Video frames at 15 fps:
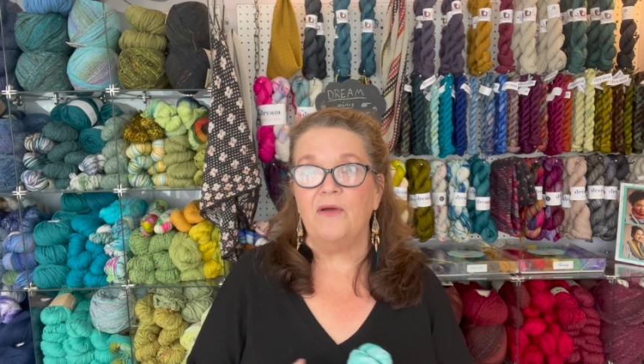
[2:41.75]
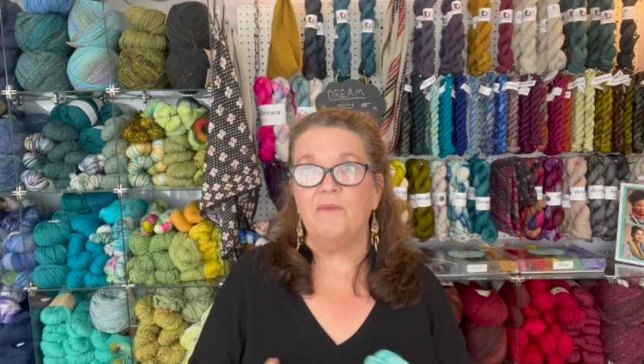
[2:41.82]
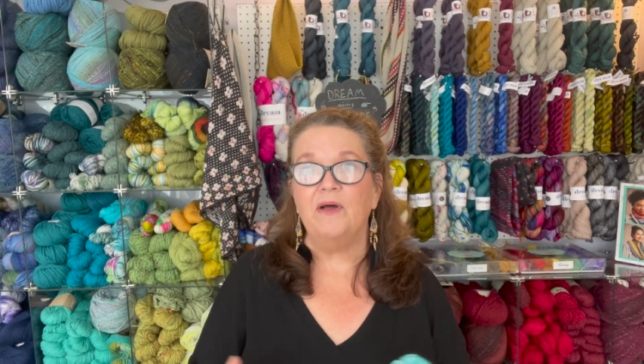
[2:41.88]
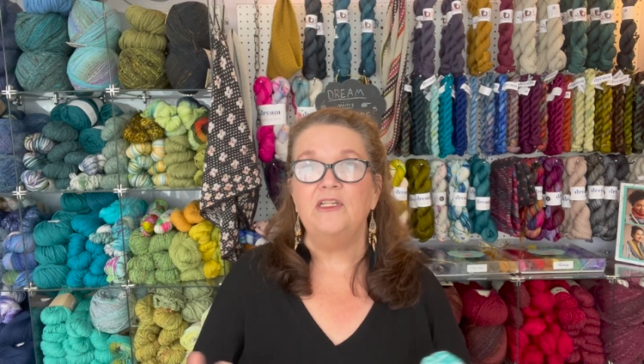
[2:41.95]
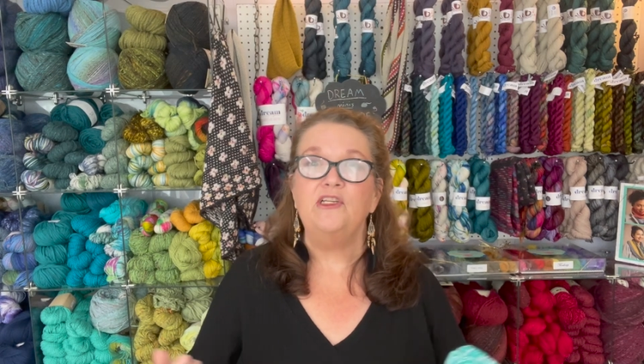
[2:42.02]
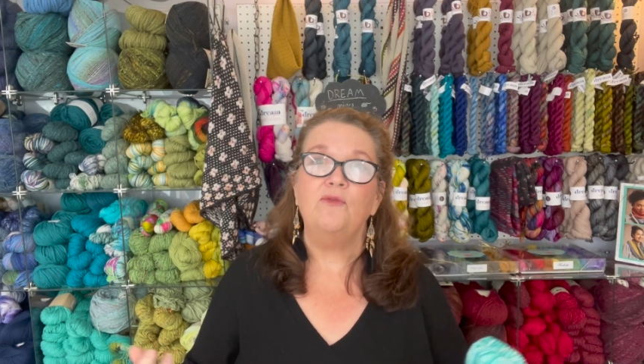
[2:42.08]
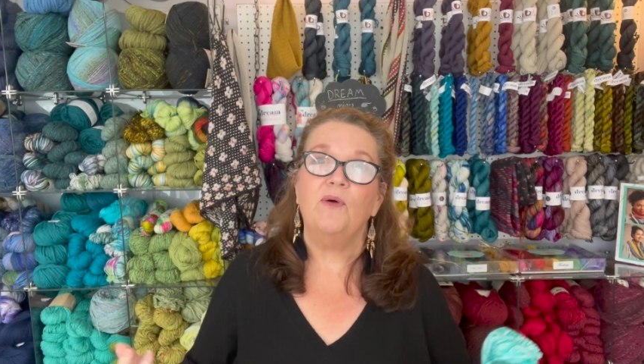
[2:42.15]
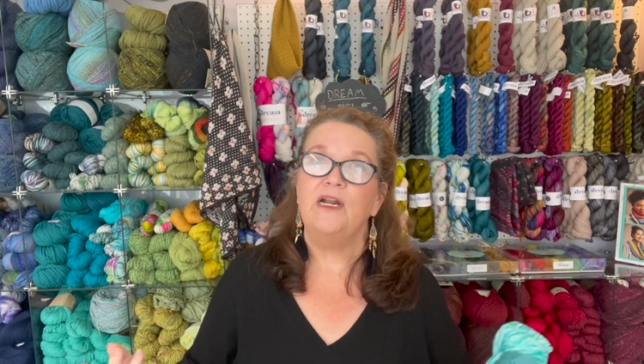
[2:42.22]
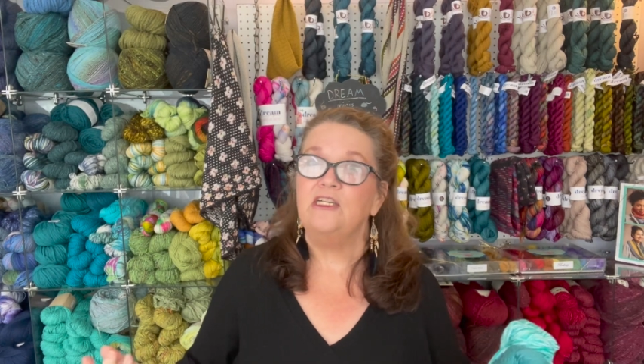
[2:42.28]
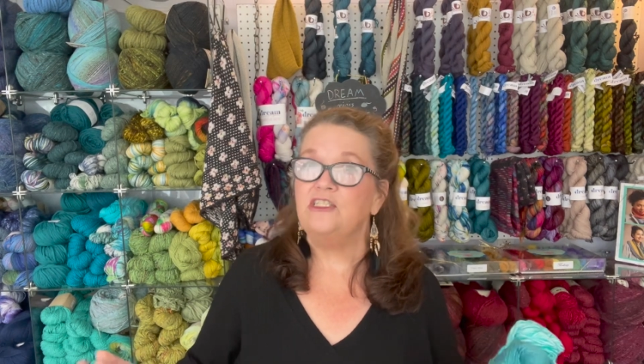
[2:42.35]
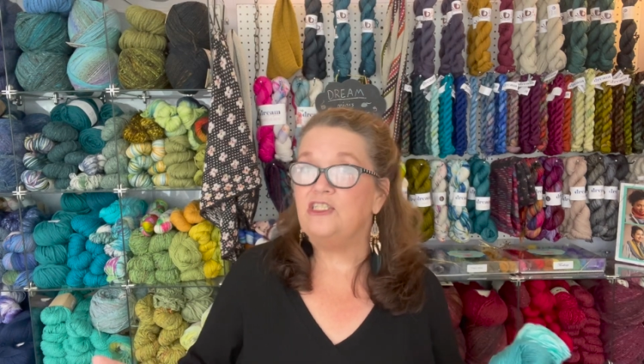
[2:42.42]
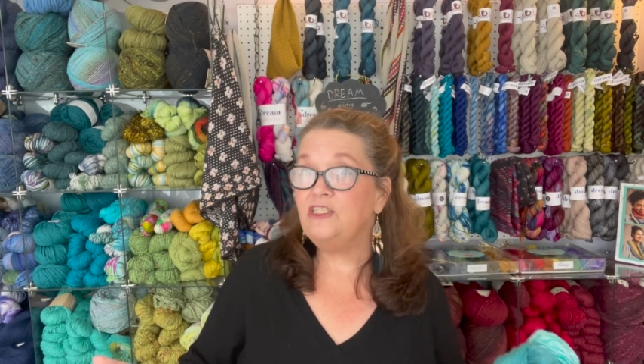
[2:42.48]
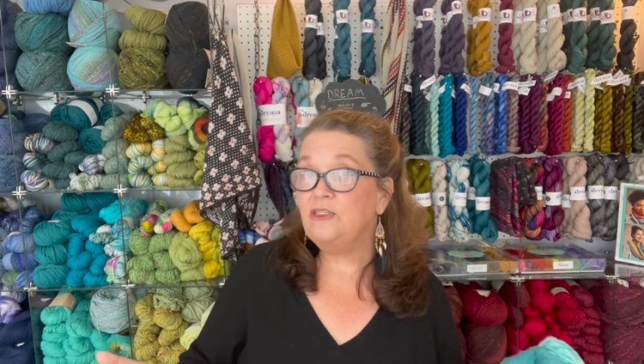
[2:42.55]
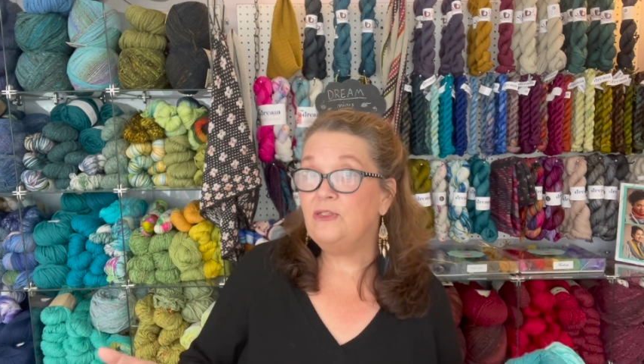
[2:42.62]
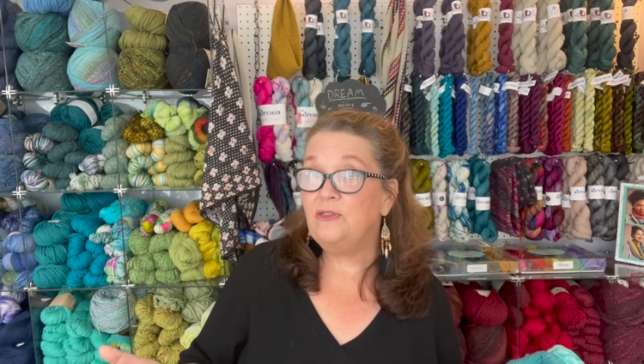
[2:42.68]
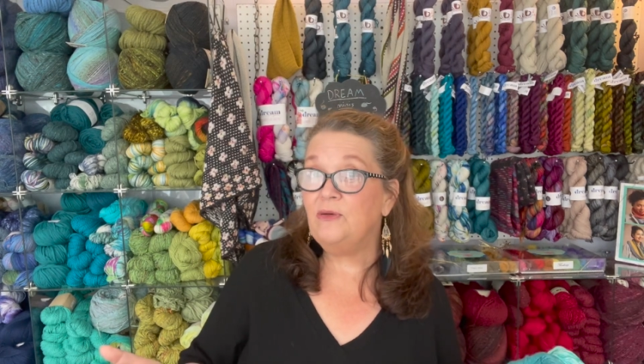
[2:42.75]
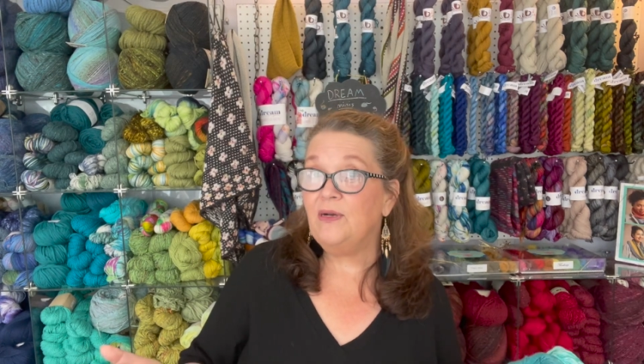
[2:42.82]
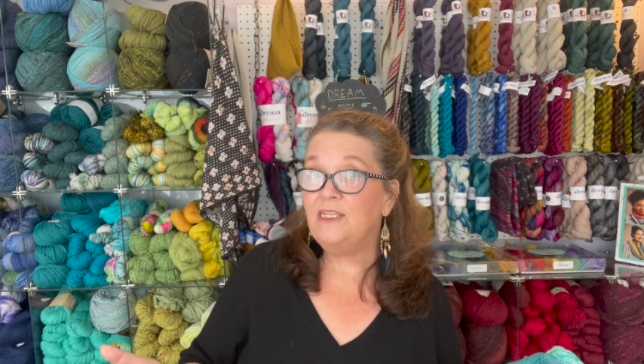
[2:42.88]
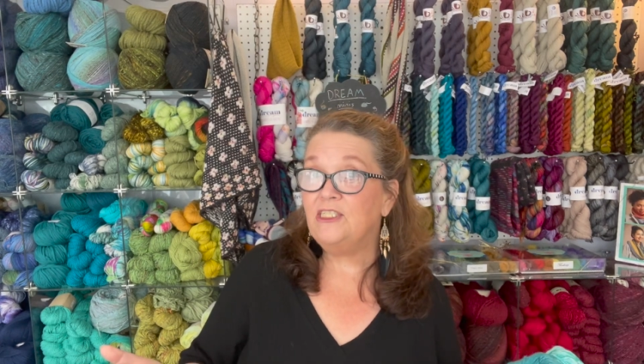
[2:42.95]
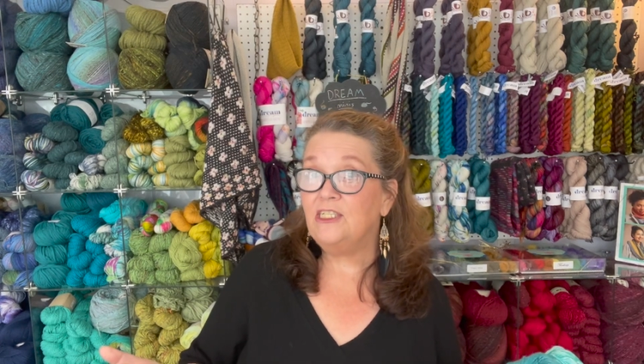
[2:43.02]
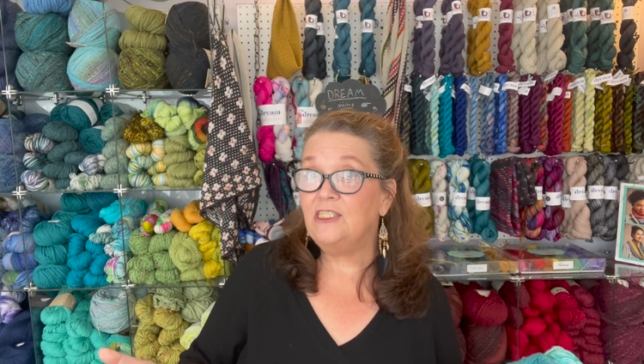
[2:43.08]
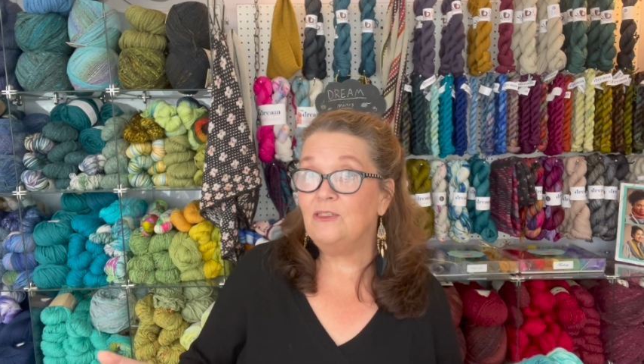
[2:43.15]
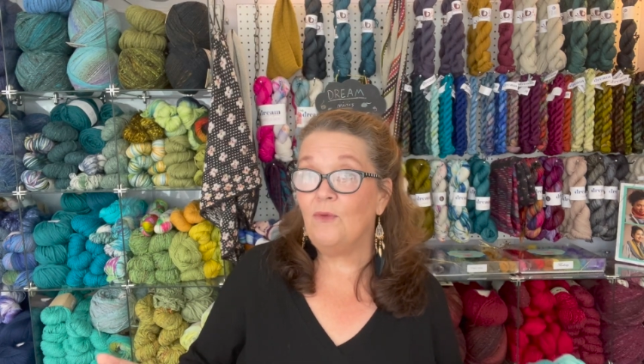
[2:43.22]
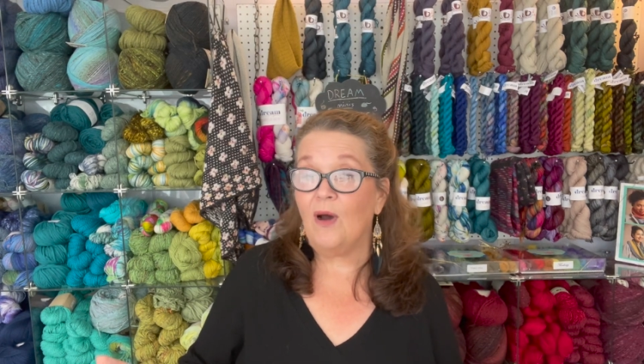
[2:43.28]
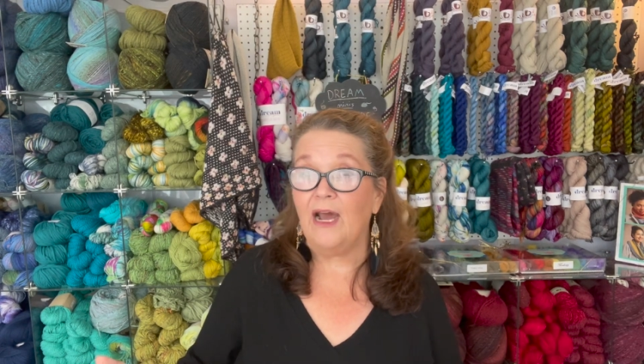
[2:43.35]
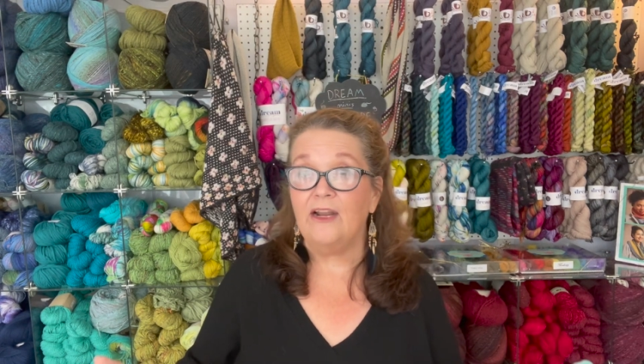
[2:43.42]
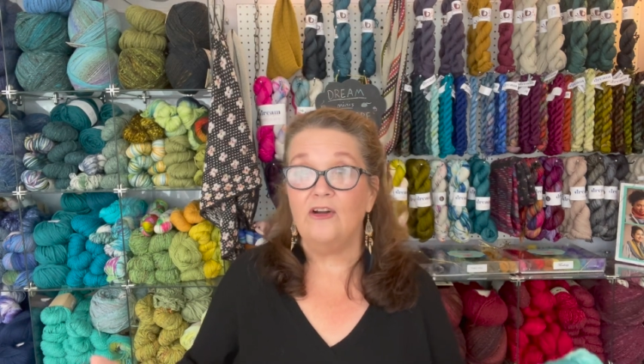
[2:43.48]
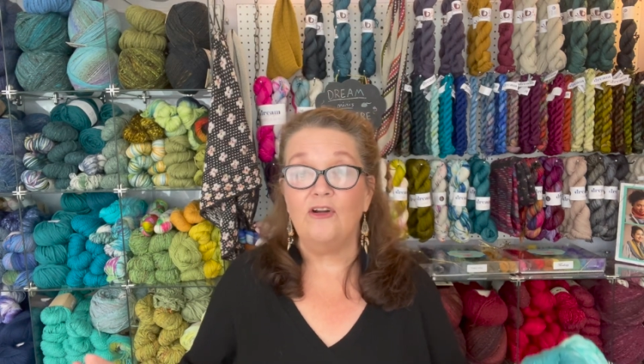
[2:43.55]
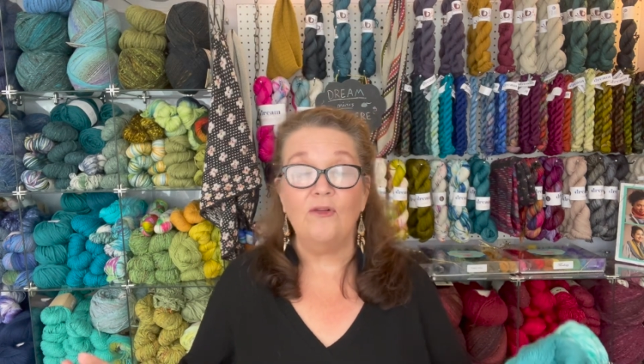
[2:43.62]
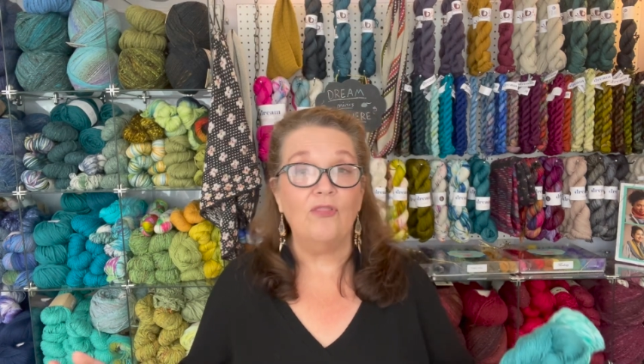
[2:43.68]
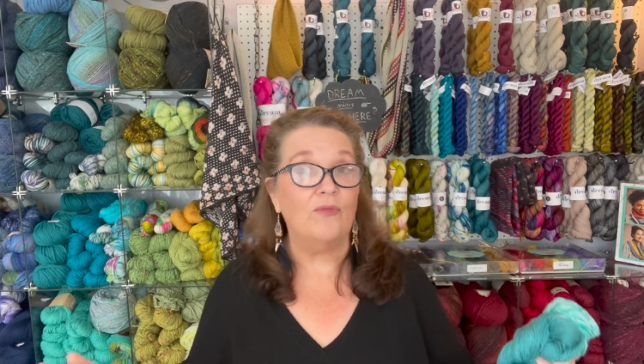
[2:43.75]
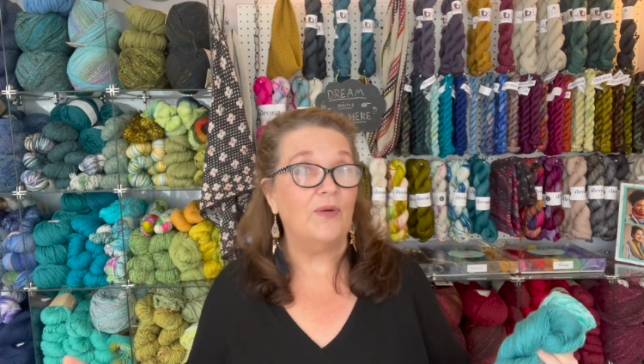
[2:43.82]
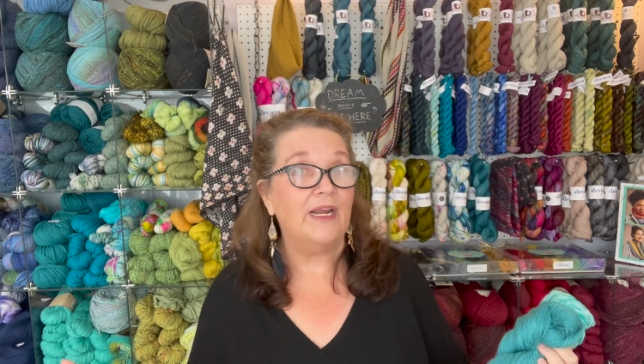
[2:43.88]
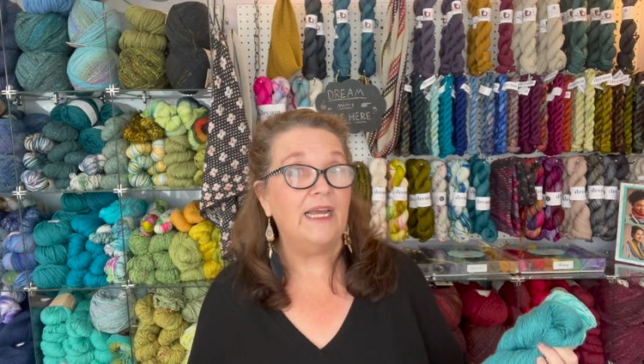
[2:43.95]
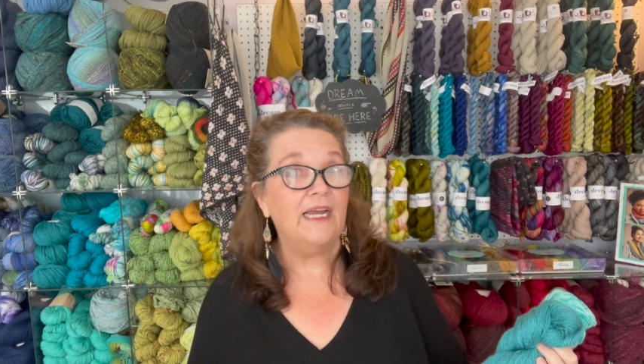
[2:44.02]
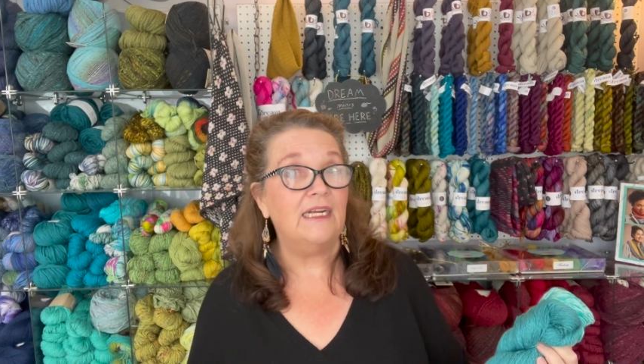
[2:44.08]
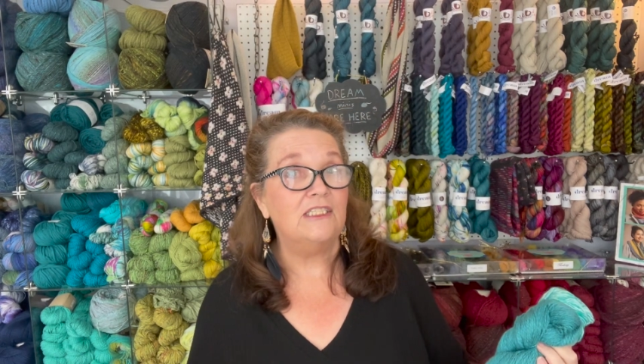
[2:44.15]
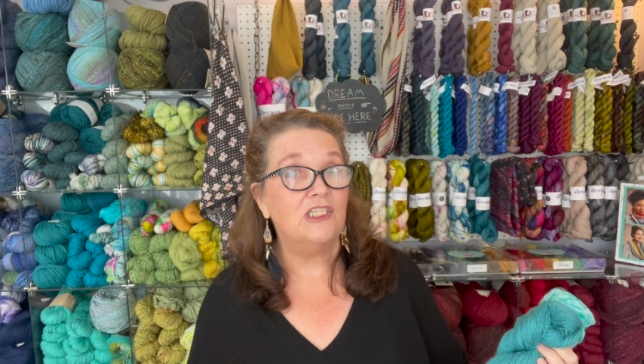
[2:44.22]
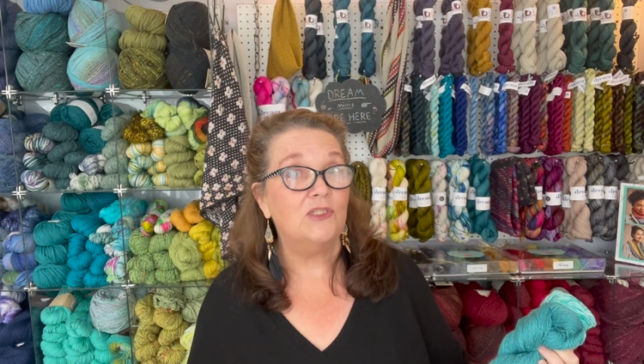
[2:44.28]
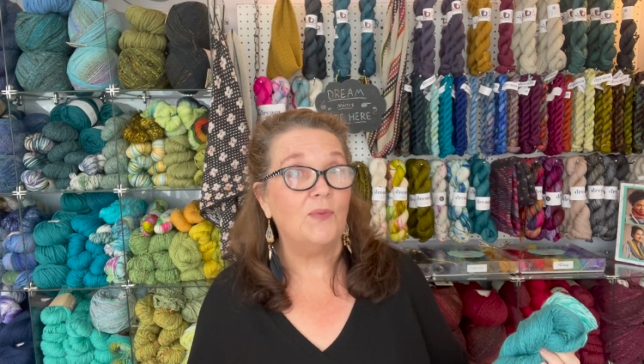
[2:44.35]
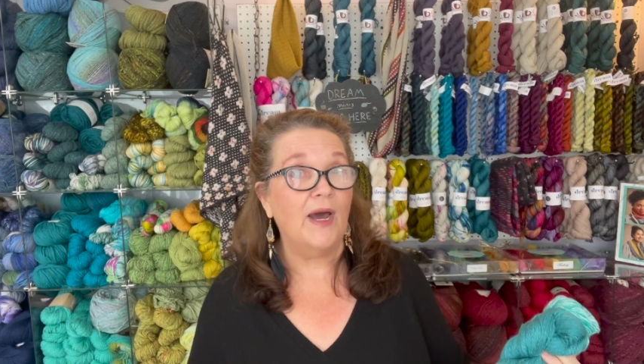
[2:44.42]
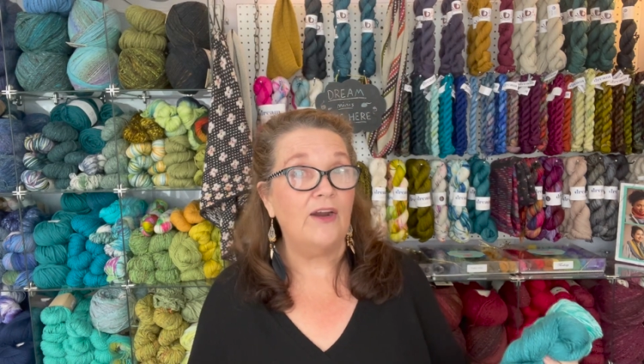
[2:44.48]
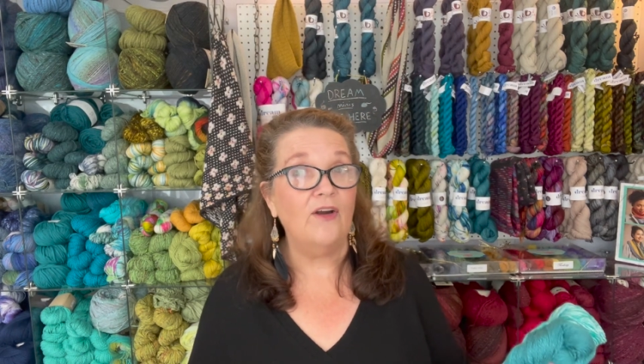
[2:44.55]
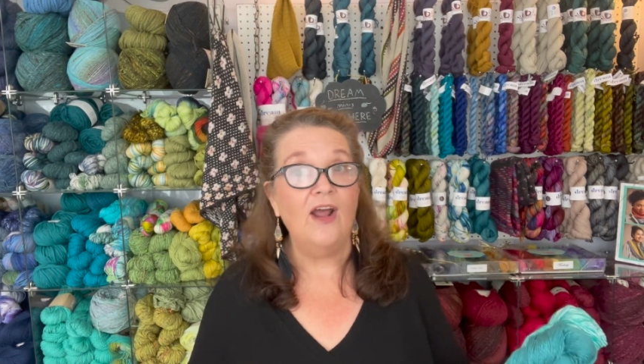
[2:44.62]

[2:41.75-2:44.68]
well, do you want it 2 inches wider, 3 inches wider?